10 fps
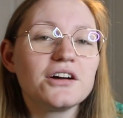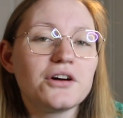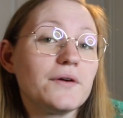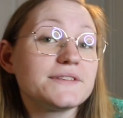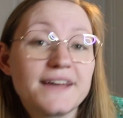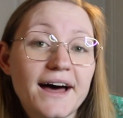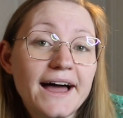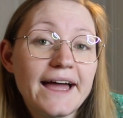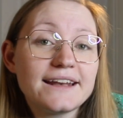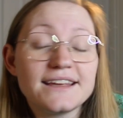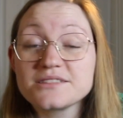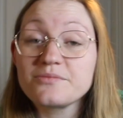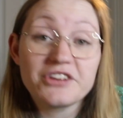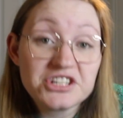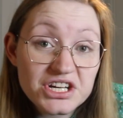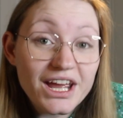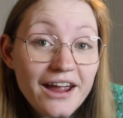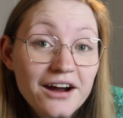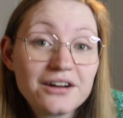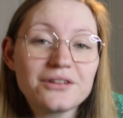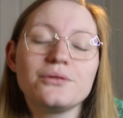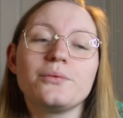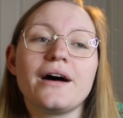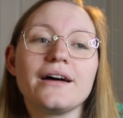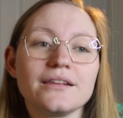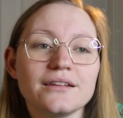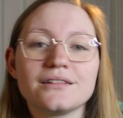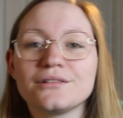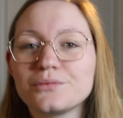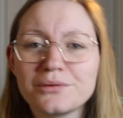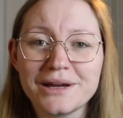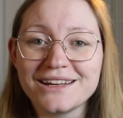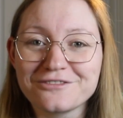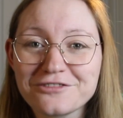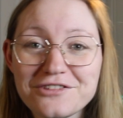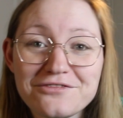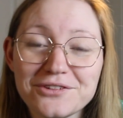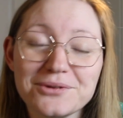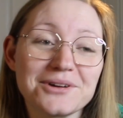go outside, get some fresh air while we're waiting for the food,